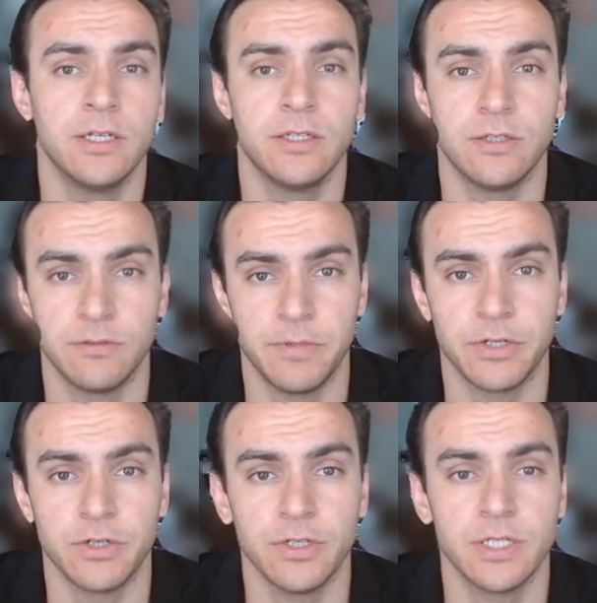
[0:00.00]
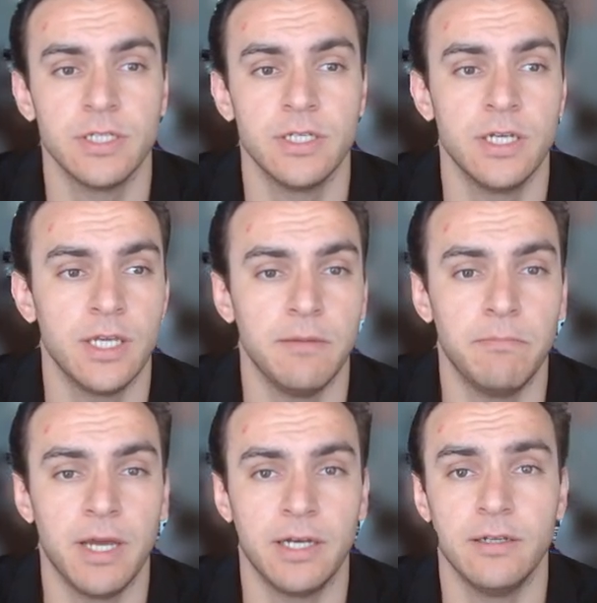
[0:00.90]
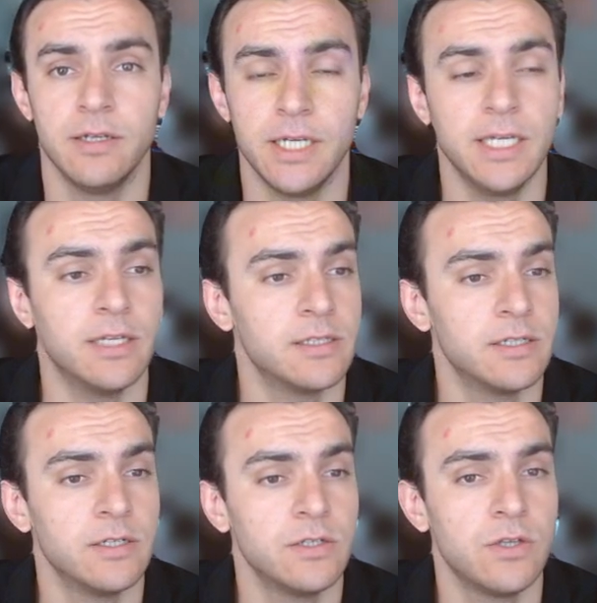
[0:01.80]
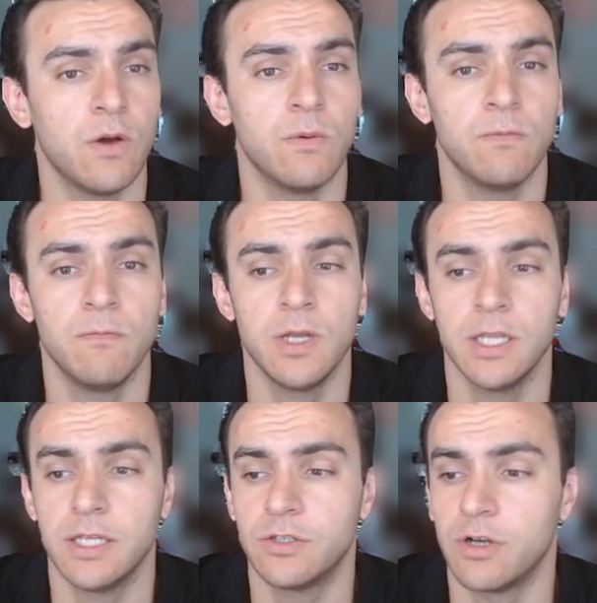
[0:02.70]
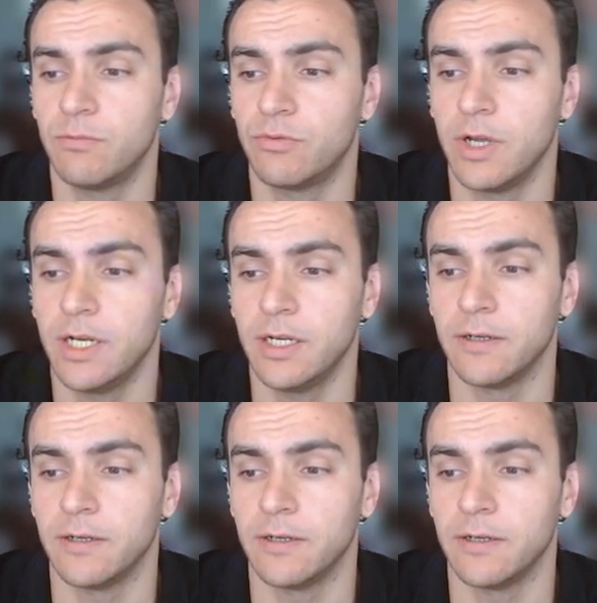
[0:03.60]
suspicious embedded in it. So let's jump right in.